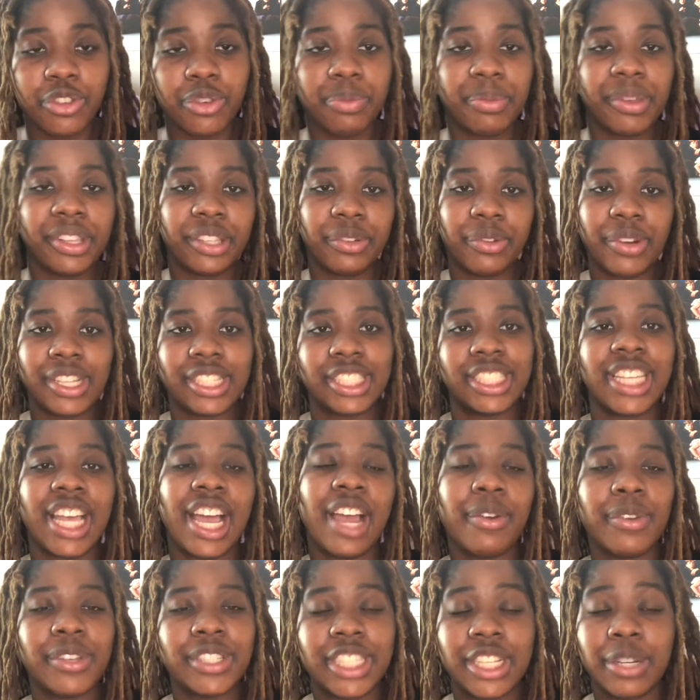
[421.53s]
Billy Ray
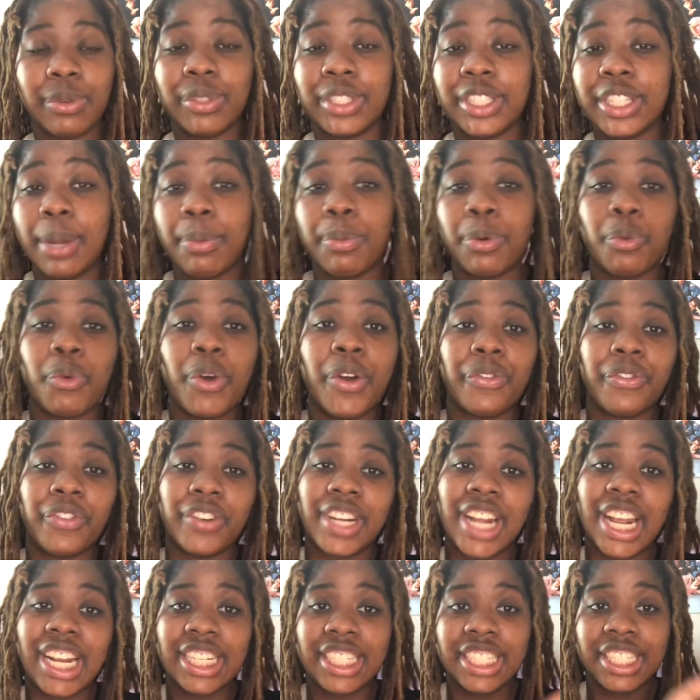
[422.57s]
Cyrus, and it was number 1 for
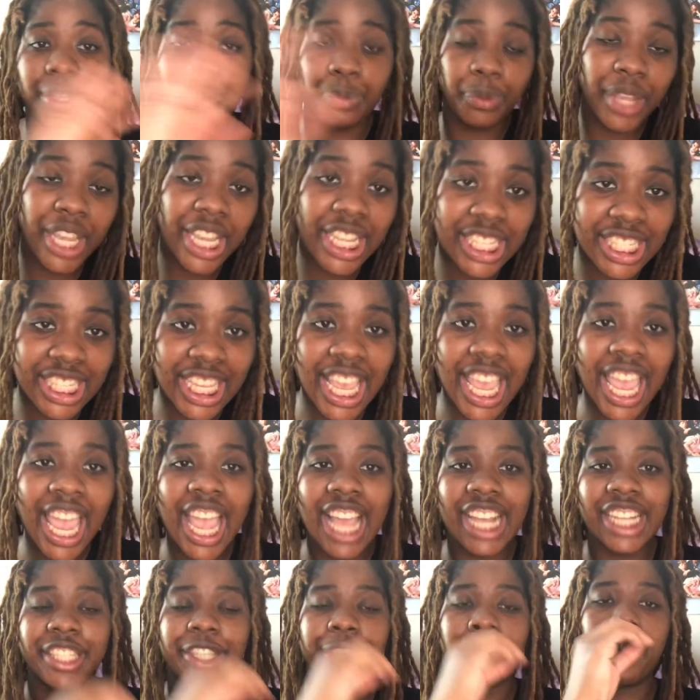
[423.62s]
19 weeks
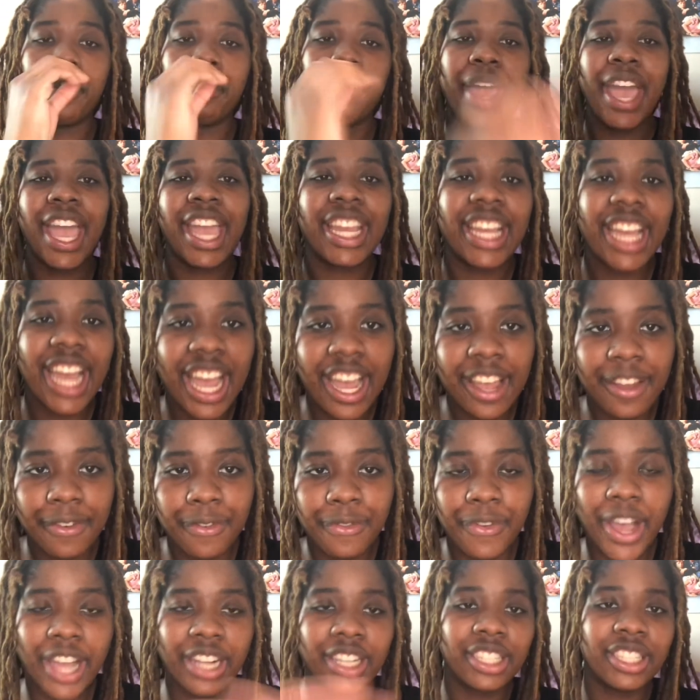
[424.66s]
until Bad Guy
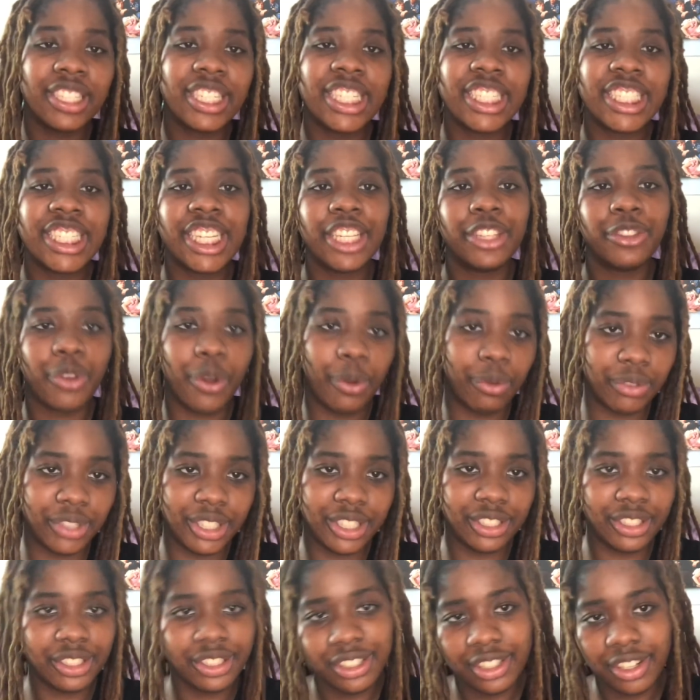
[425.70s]
finally dethroned
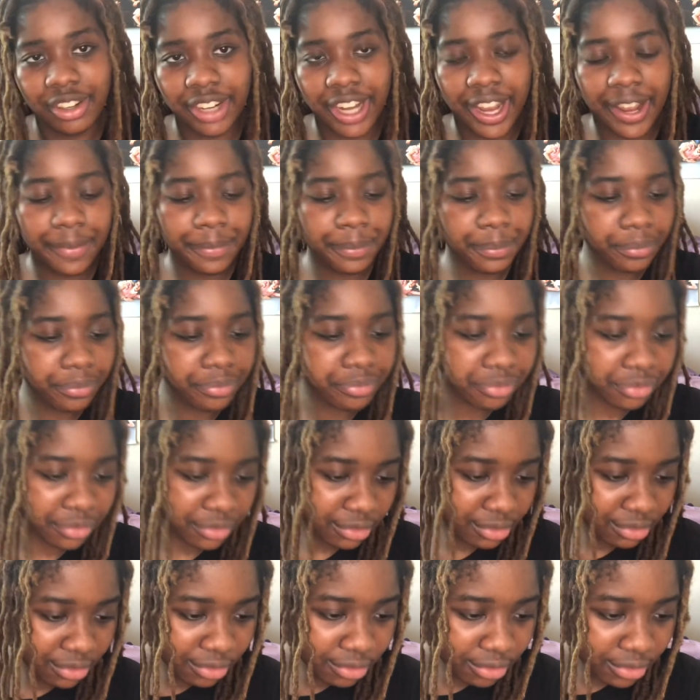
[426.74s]
it. Okay?
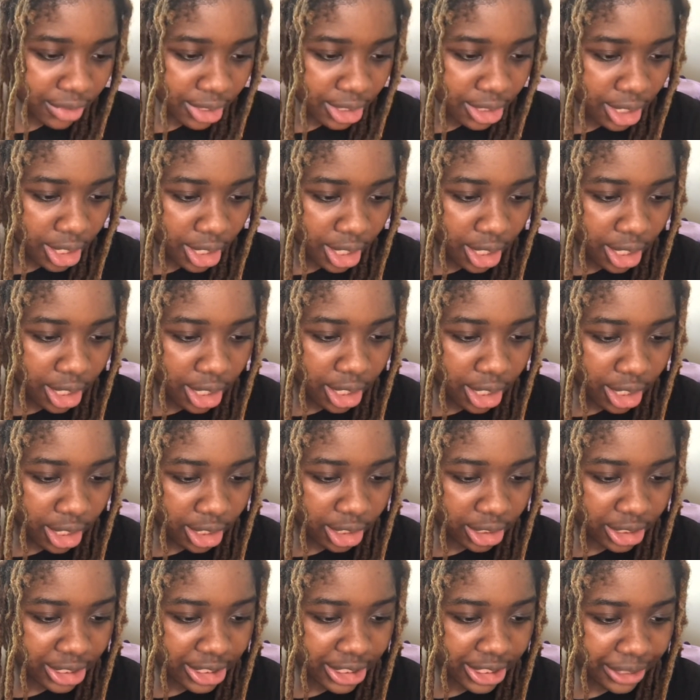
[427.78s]

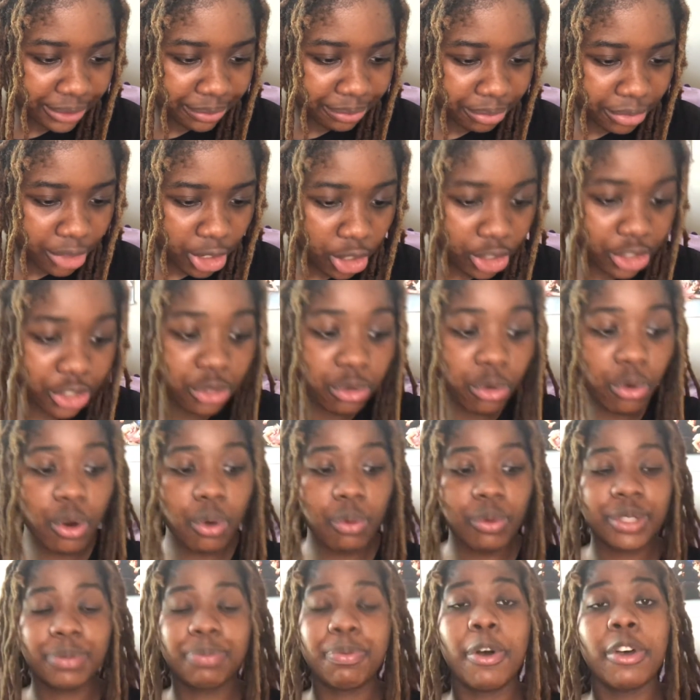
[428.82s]
Let's see. Her tour
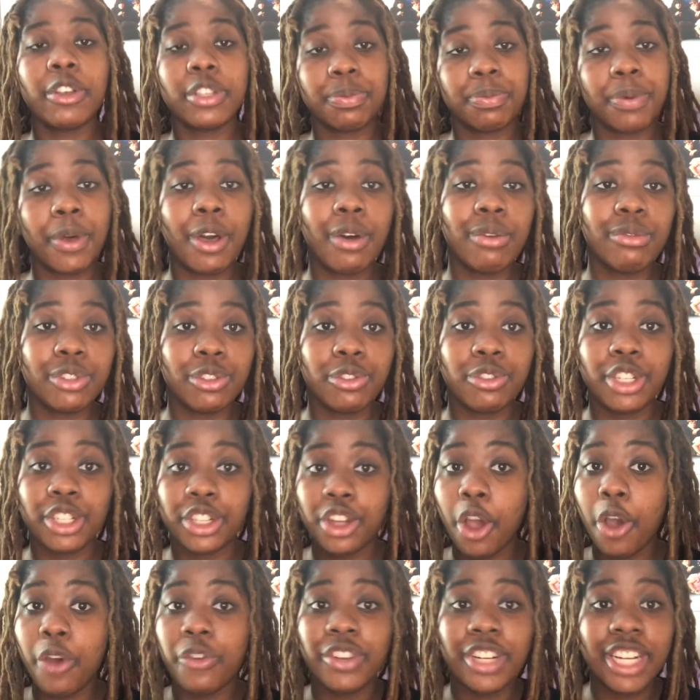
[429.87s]
was postponed due to
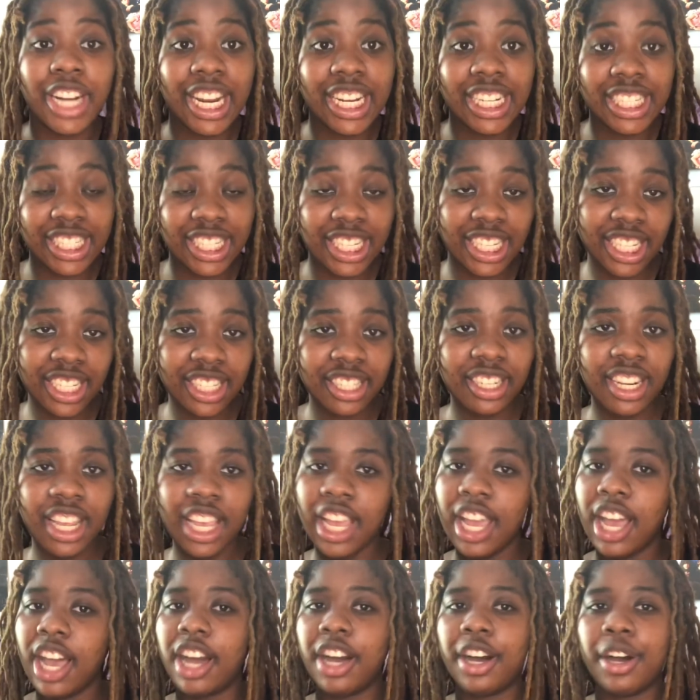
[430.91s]
COVID-19,
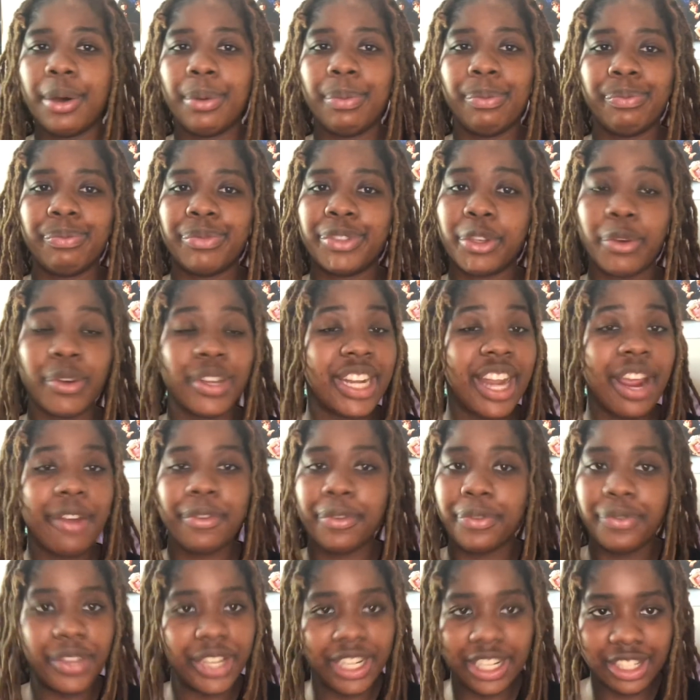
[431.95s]
so it never
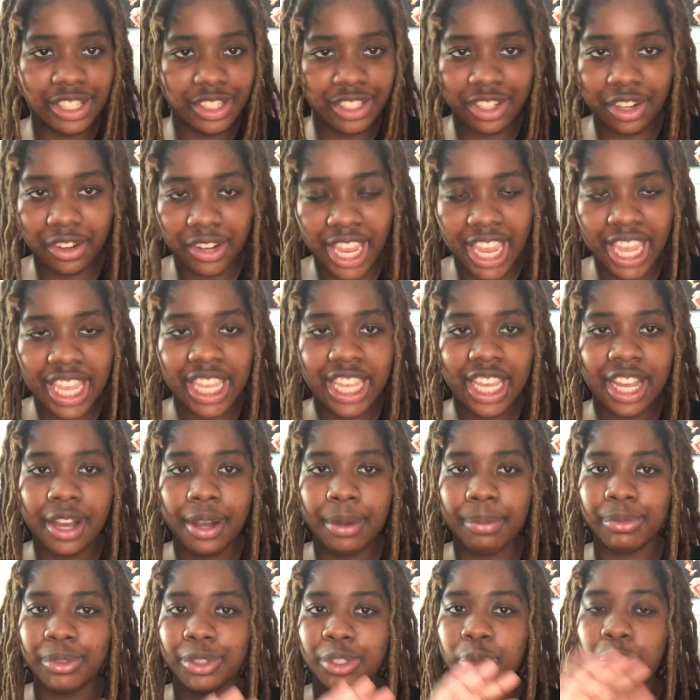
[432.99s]
finished. Okay?
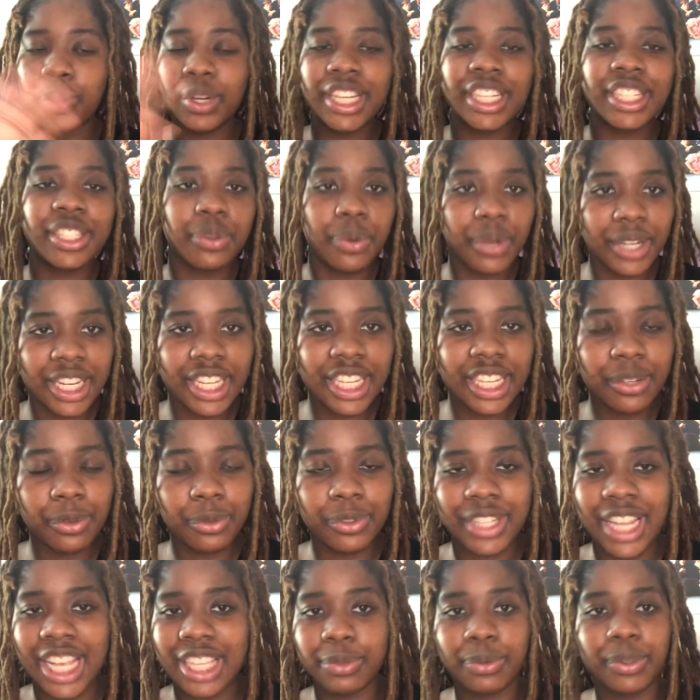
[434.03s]
2020,
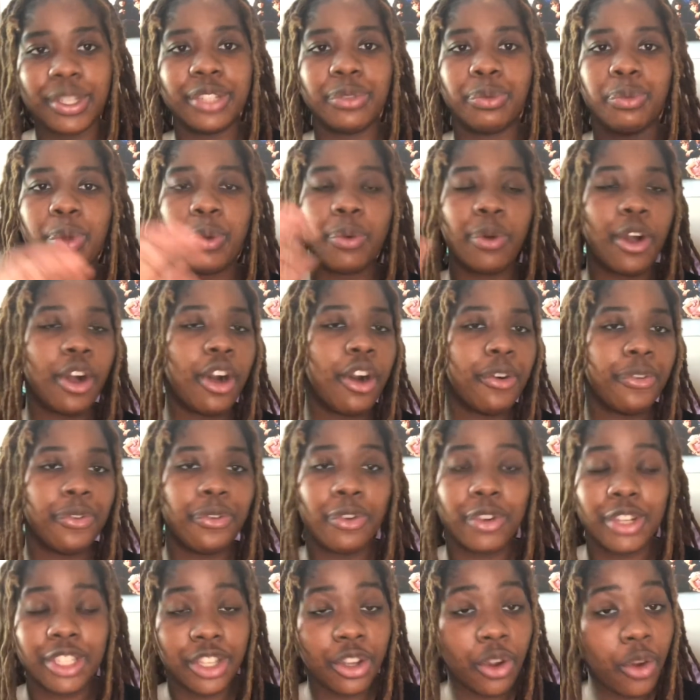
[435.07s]
that's when we were all
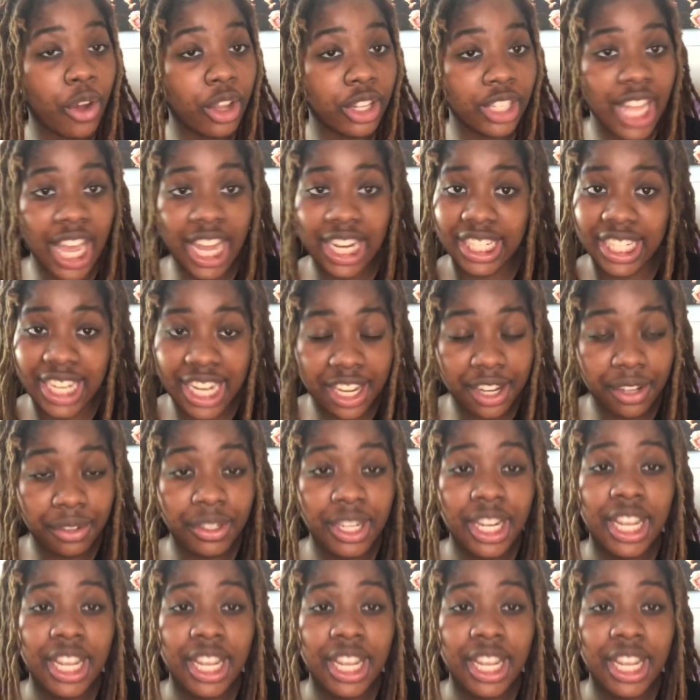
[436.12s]
forced to go on lockdown.